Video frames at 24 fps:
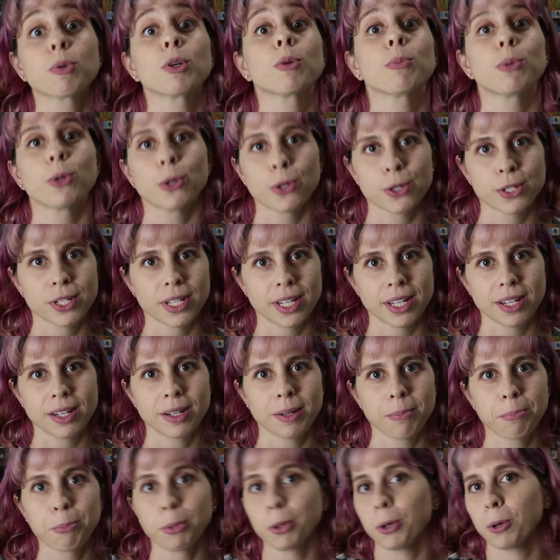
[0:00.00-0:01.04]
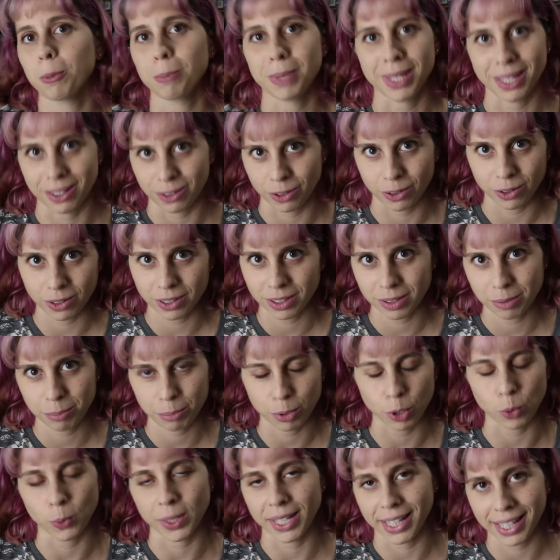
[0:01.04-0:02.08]
per person per meal
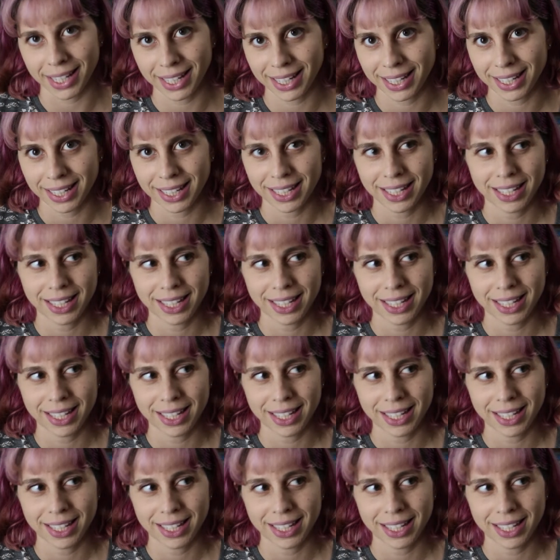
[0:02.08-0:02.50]
per week,